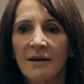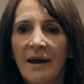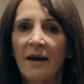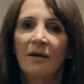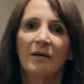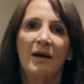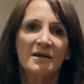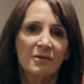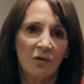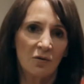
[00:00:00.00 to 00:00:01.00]
Now,
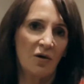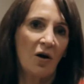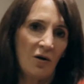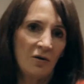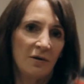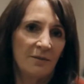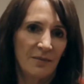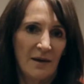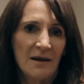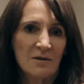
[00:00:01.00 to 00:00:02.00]
as we all know,
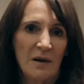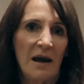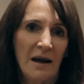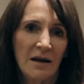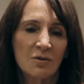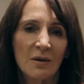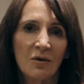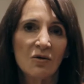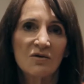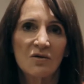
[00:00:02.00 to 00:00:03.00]
as we age, we
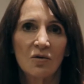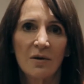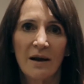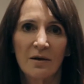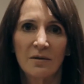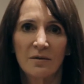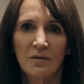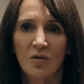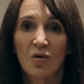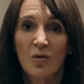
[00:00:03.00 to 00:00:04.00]
lose all our
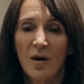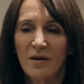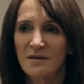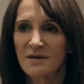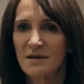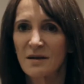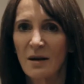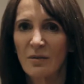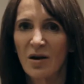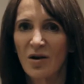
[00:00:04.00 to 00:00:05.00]
hormones
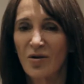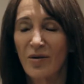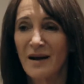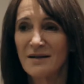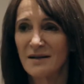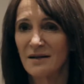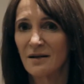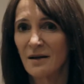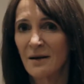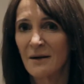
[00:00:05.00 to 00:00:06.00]
and we go crazy,
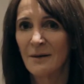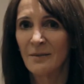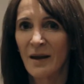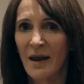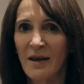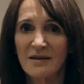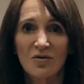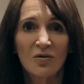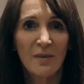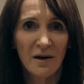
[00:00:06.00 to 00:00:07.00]
and that's
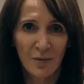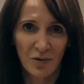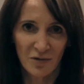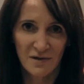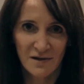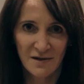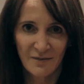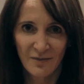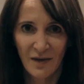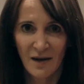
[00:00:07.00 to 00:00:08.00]
called menopause.
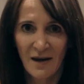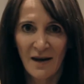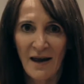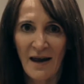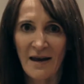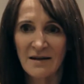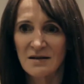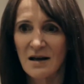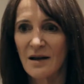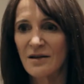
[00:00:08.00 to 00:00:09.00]

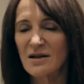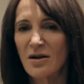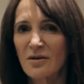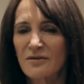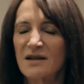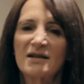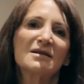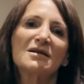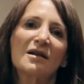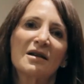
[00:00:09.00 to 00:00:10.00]
And there's a lot of
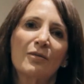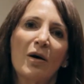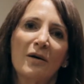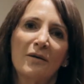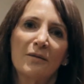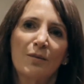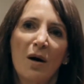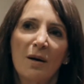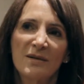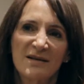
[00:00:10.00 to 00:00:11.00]
resistance, I think,
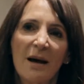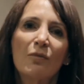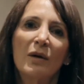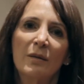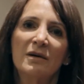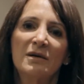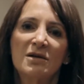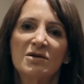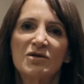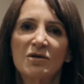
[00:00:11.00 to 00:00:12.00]
by some women
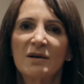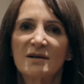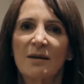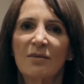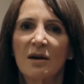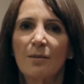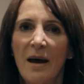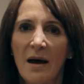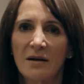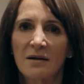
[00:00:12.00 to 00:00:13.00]
to doing something
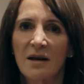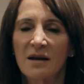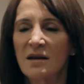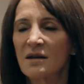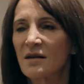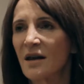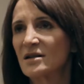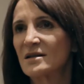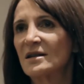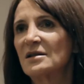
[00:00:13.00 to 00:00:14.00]
about it. They think that they
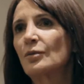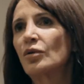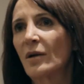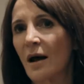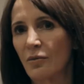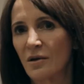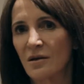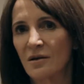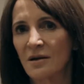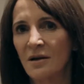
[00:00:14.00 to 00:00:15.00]
just need to put up
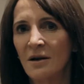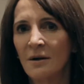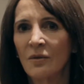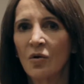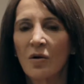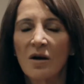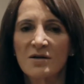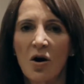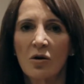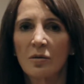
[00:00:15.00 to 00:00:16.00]
with it. All those
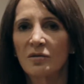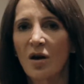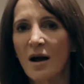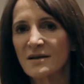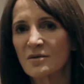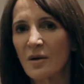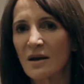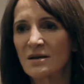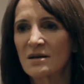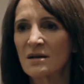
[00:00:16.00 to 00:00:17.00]
horrible night
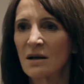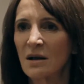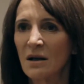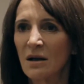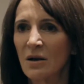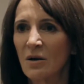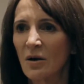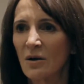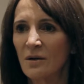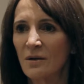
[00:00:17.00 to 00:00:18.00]
sweats, you
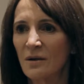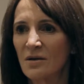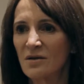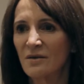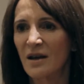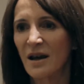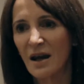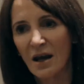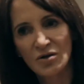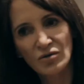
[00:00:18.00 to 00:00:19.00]
know, the
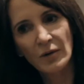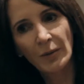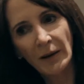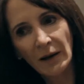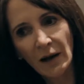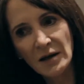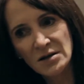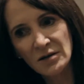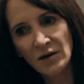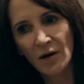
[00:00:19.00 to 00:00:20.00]
hair dripping
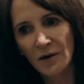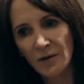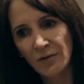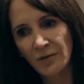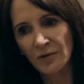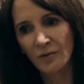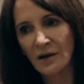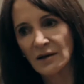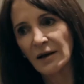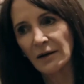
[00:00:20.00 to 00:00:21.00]
as you're going through
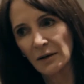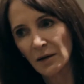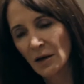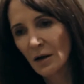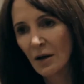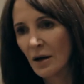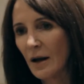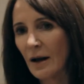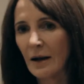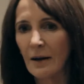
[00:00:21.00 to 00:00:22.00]
winter,
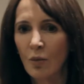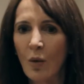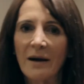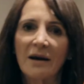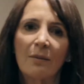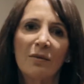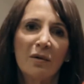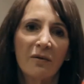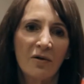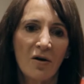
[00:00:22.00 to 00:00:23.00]
waking up in the
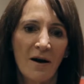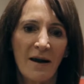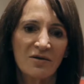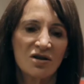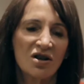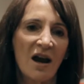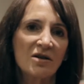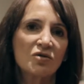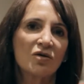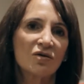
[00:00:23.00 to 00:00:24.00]
middle of the night, having to
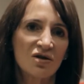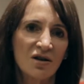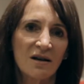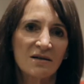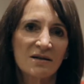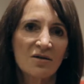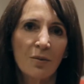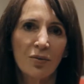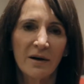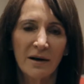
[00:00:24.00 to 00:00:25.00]
change all your sheets. It's
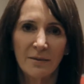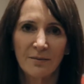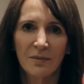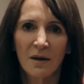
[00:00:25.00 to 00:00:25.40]
not pretty.